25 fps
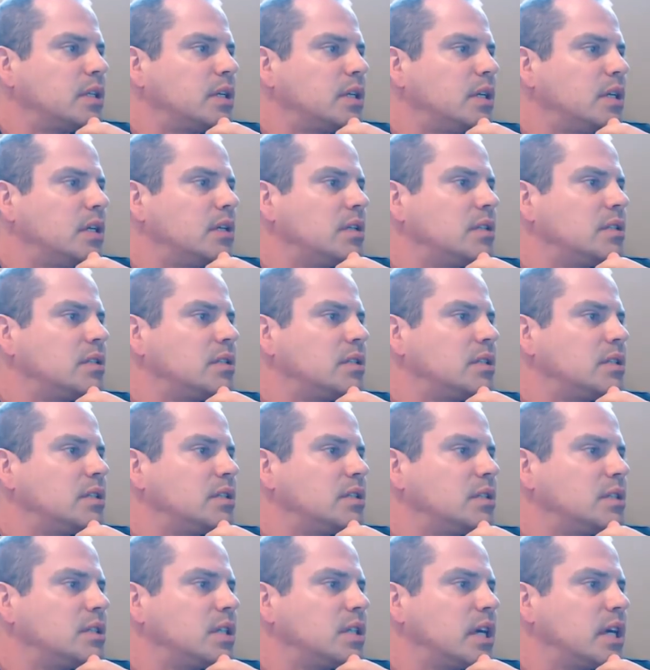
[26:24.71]
Ian
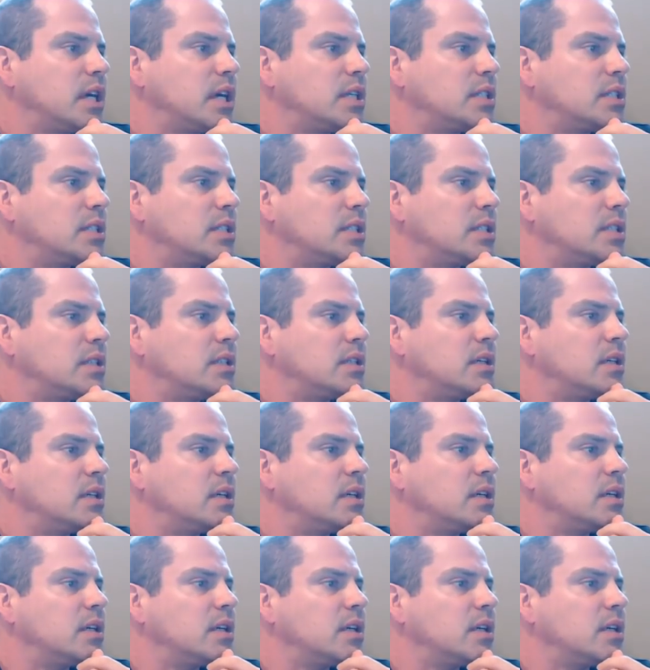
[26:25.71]
is asking